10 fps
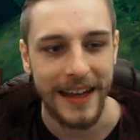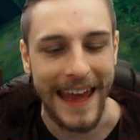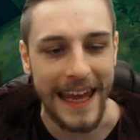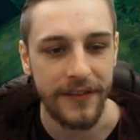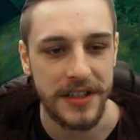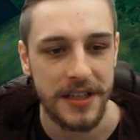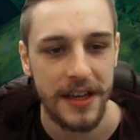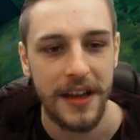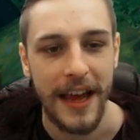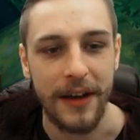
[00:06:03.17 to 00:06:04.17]
caves,
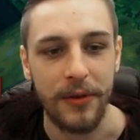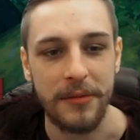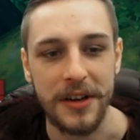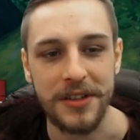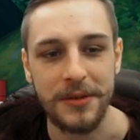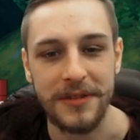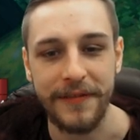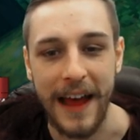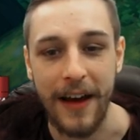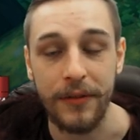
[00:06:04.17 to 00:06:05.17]
and red mushrooms
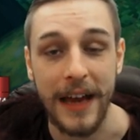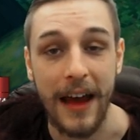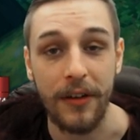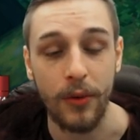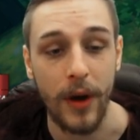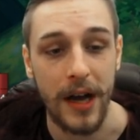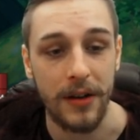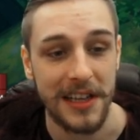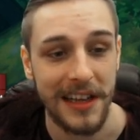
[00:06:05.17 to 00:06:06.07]
found out in the wild.